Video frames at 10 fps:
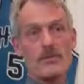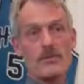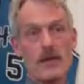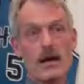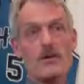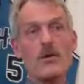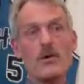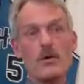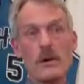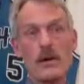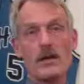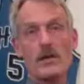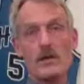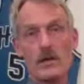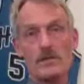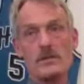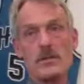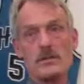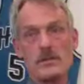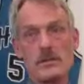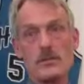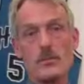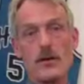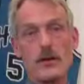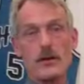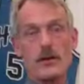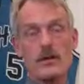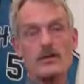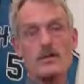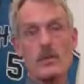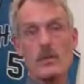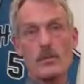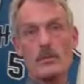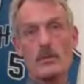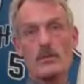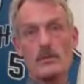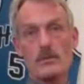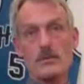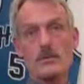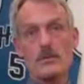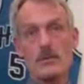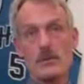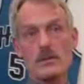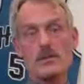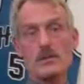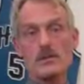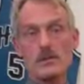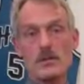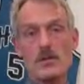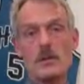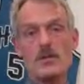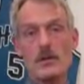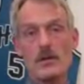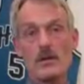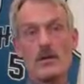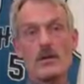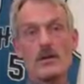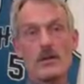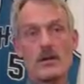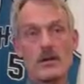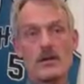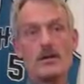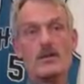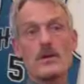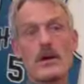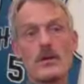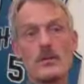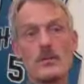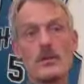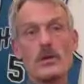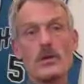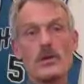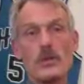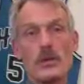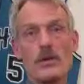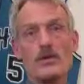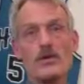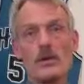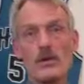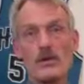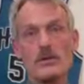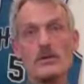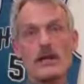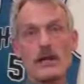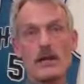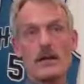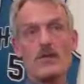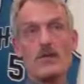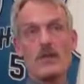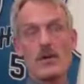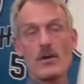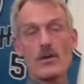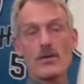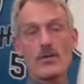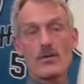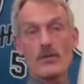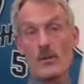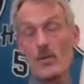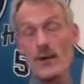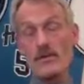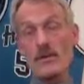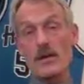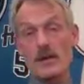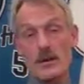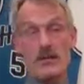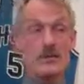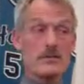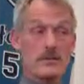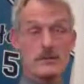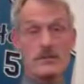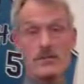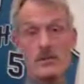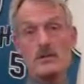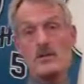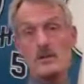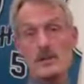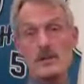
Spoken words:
tried to hold regular work sessions prior to each board meeting to really spend some time and try to build a pretty thorough understanding of, for one thing, the sense of urgency